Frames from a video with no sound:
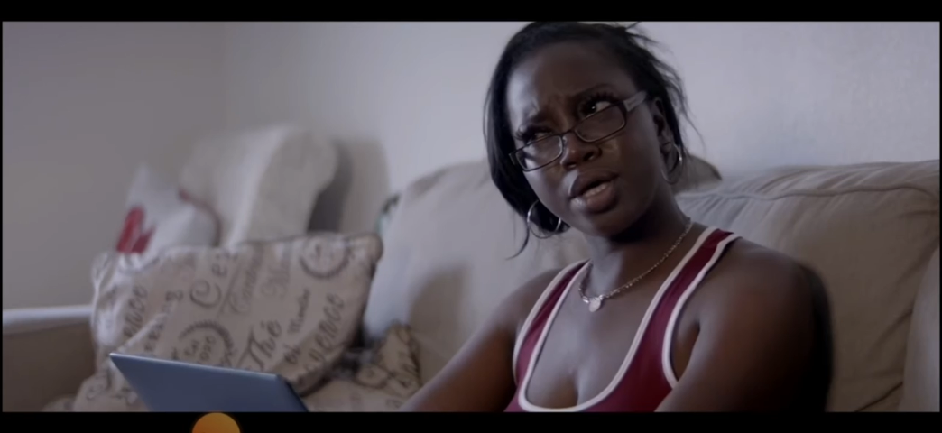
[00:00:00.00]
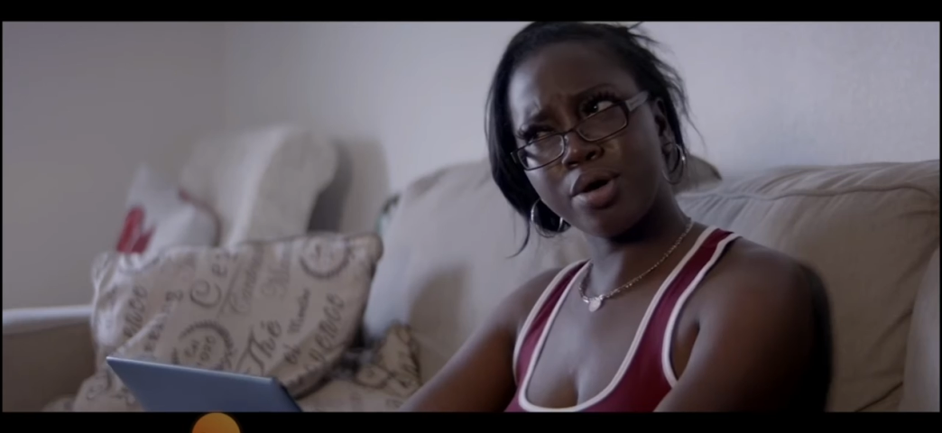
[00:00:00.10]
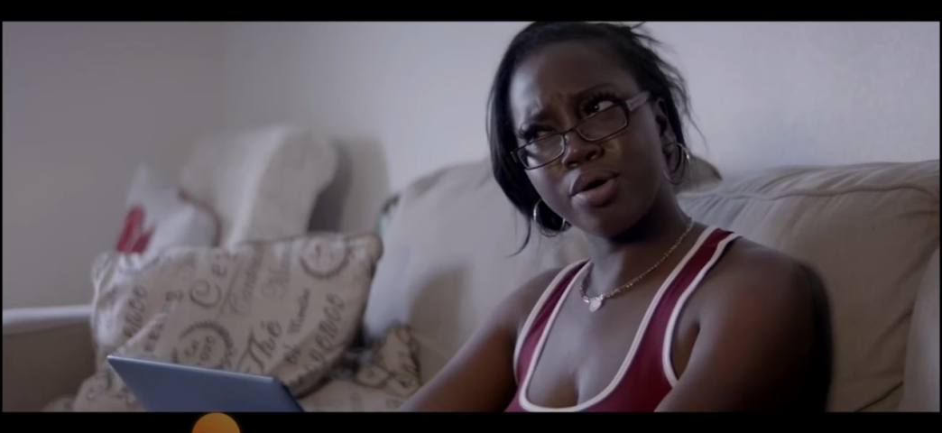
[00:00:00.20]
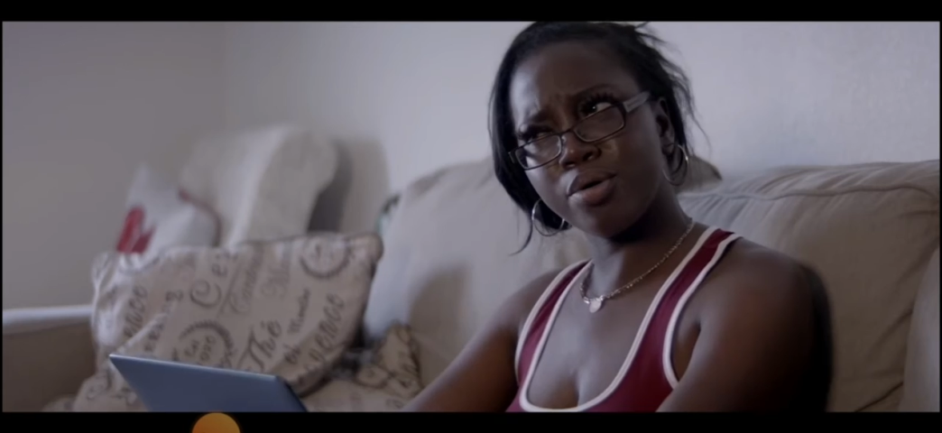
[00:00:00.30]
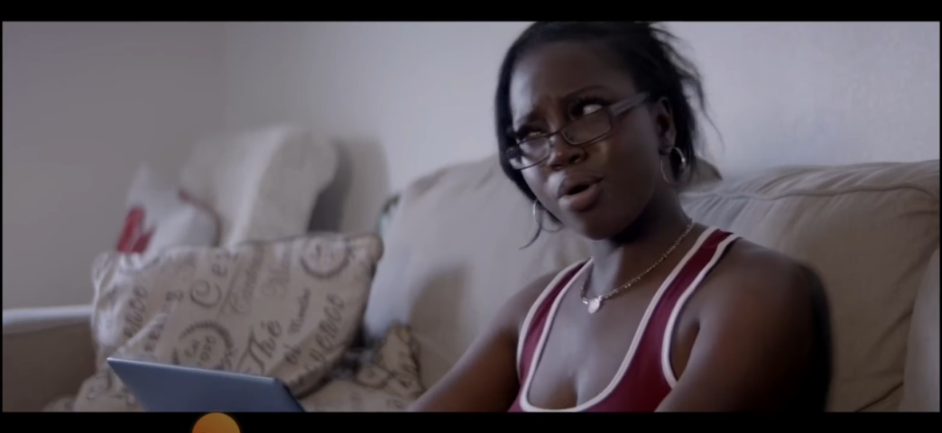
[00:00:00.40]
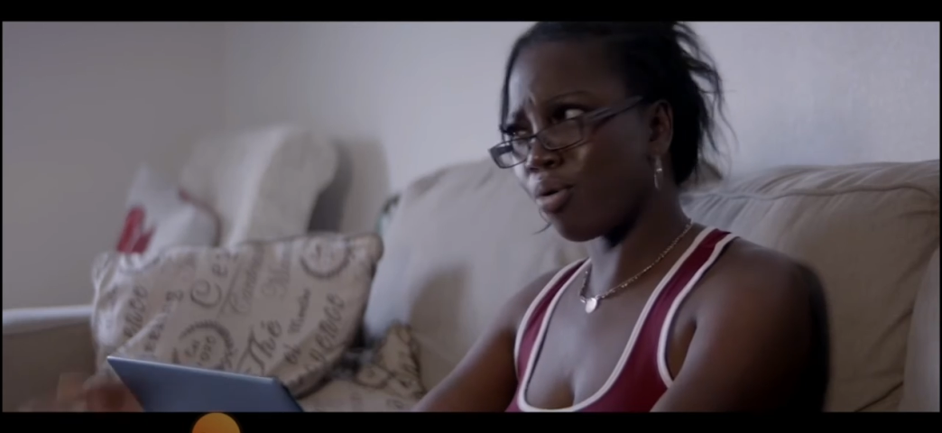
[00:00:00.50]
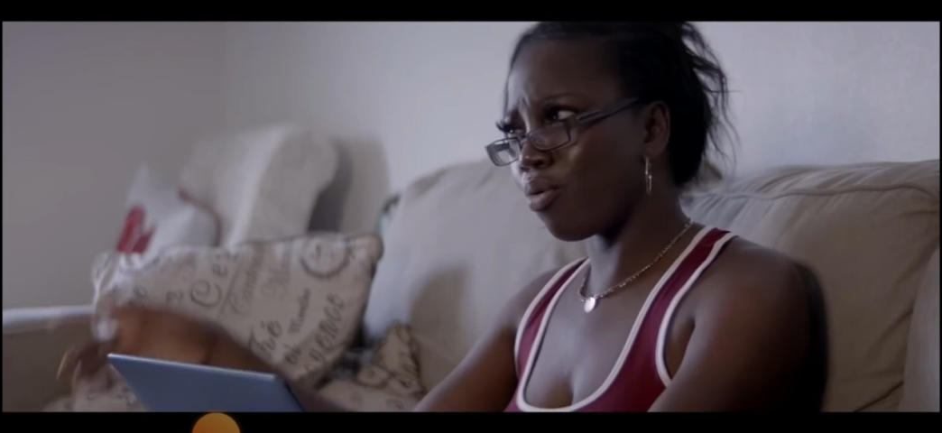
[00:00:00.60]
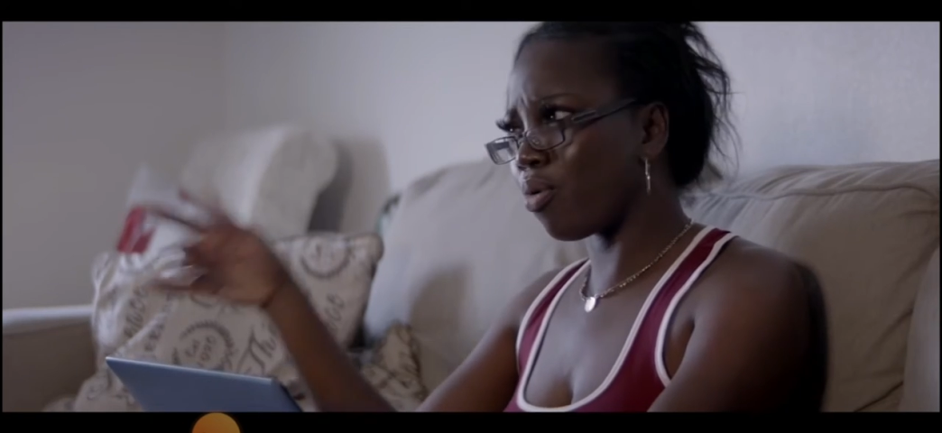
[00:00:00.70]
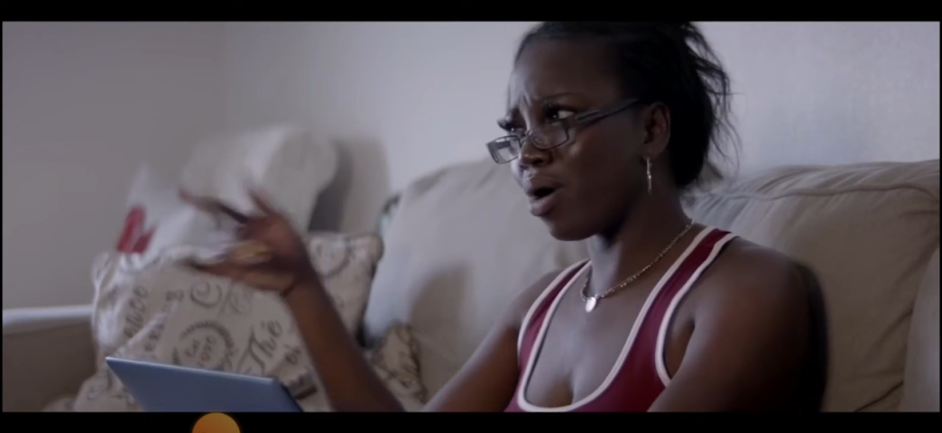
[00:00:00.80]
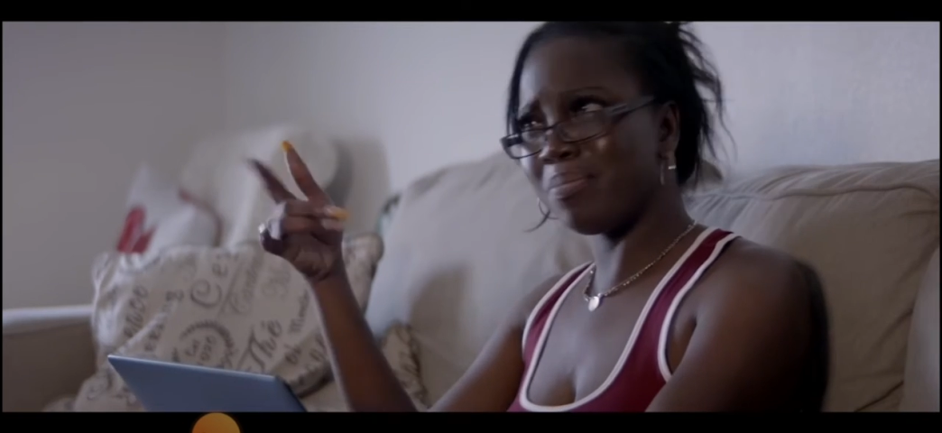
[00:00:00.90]
So,
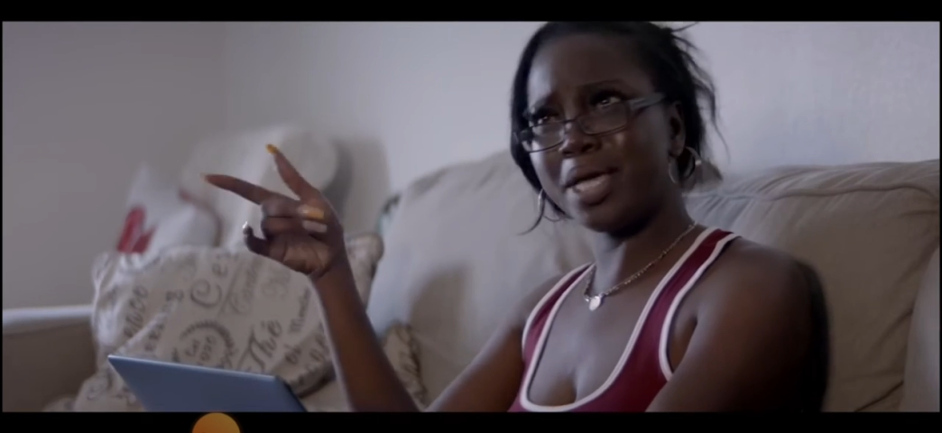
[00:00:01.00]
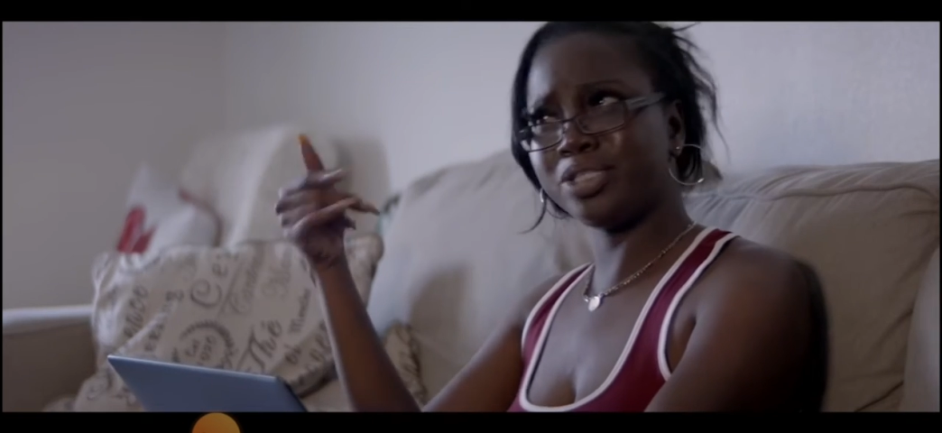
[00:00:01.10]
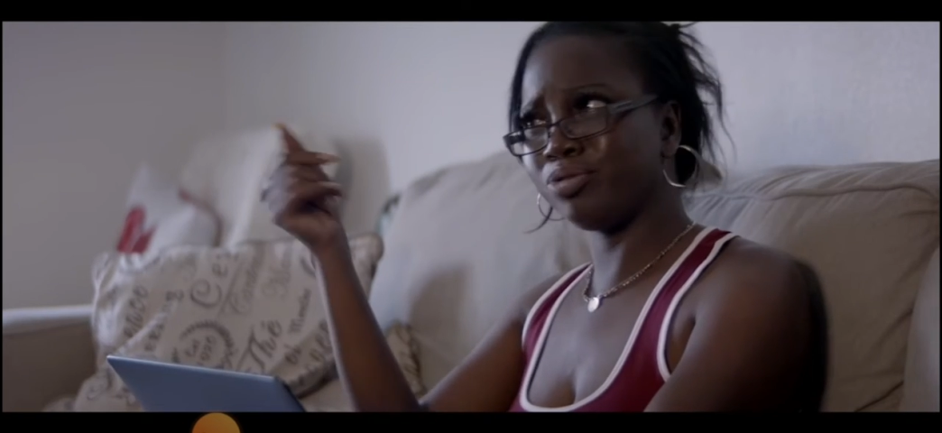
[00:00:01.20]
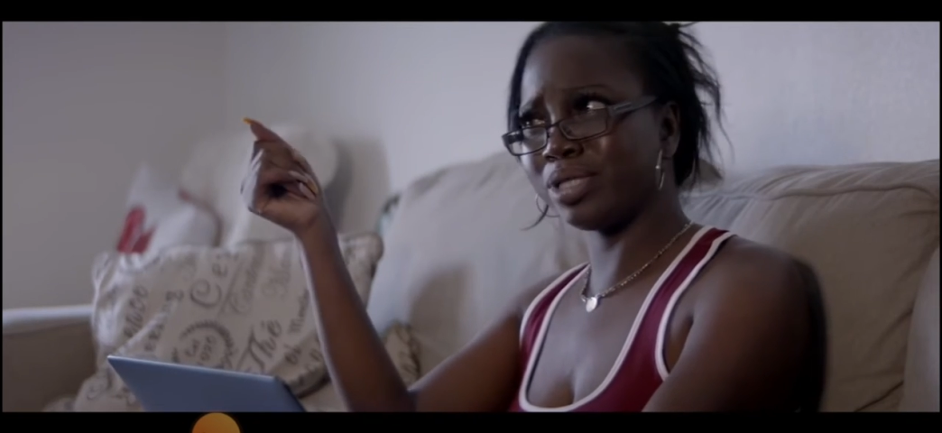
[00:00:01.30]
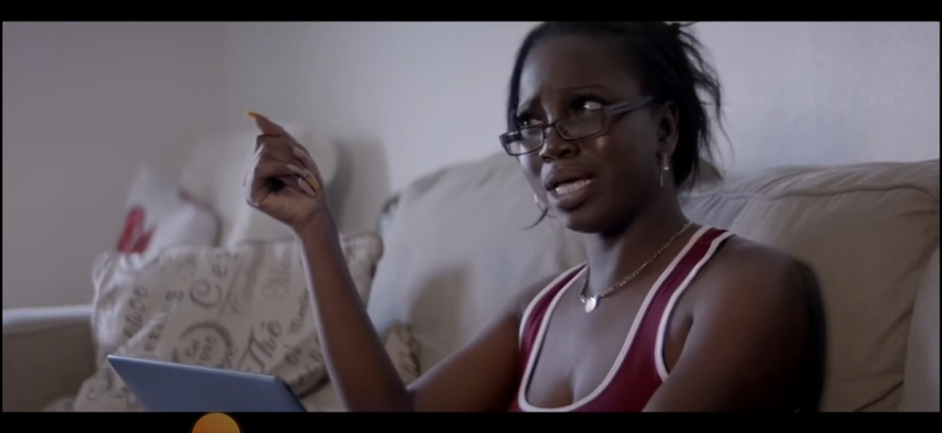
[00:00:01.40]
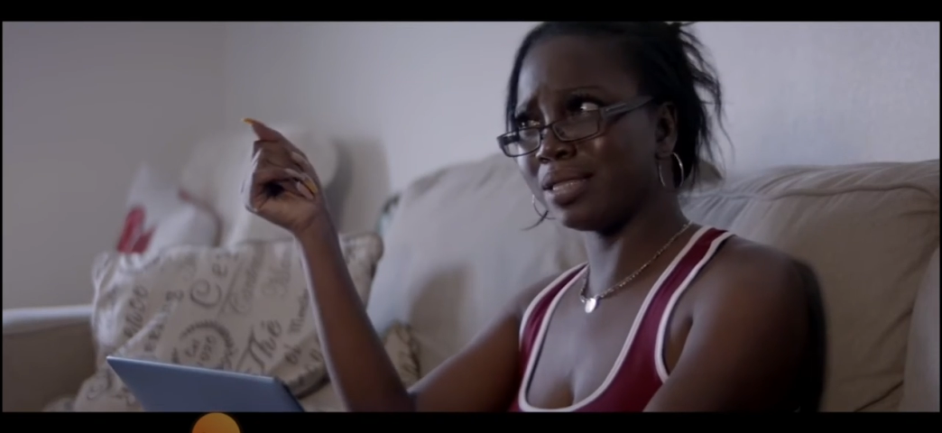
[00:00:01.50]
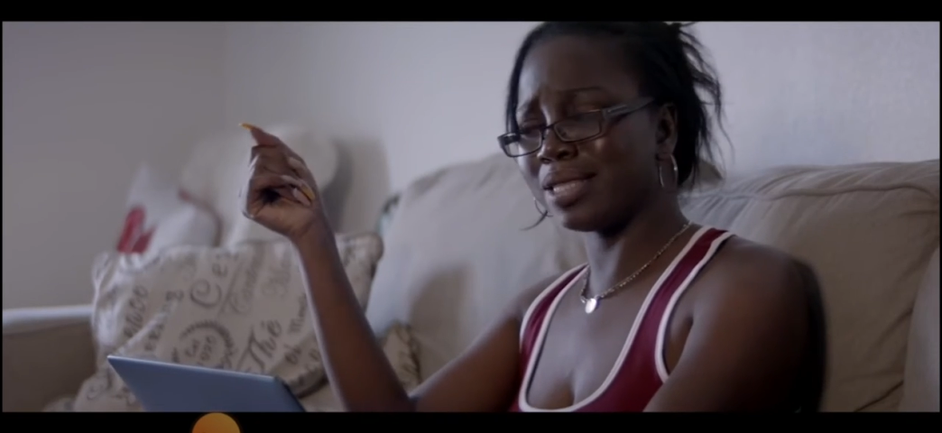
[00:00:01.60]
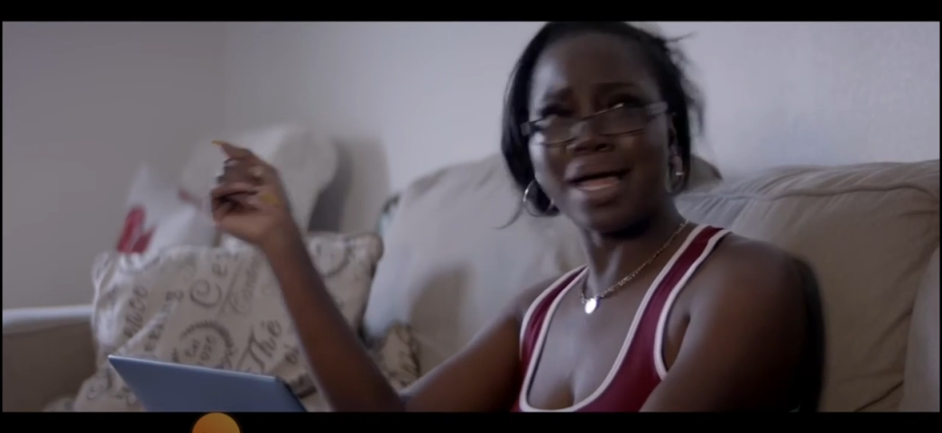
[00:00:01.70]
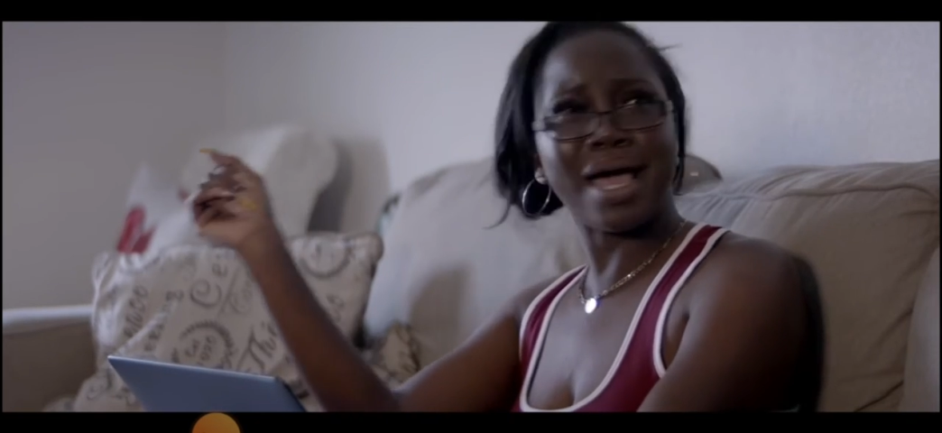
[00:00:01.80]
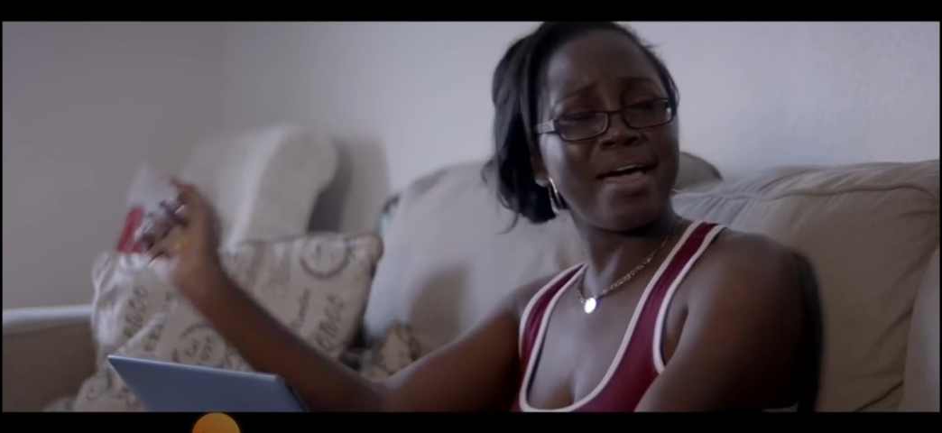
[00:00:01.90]
what makes you
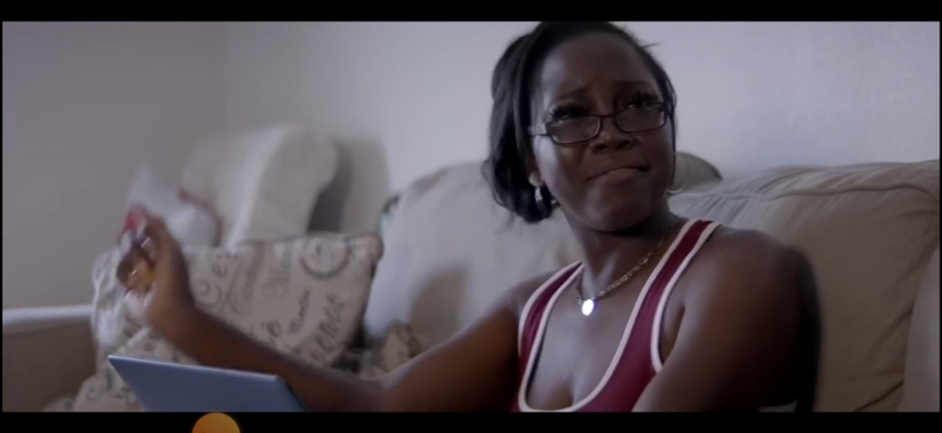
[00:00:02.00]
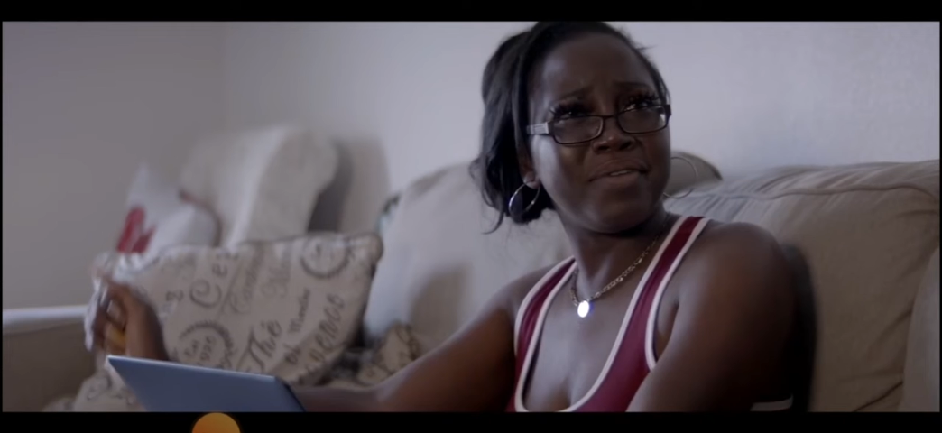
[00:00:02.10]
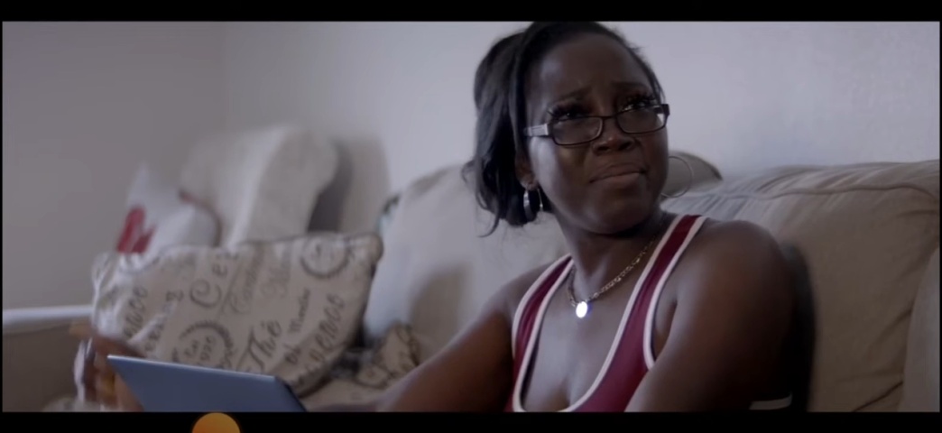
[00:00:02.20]
think that I have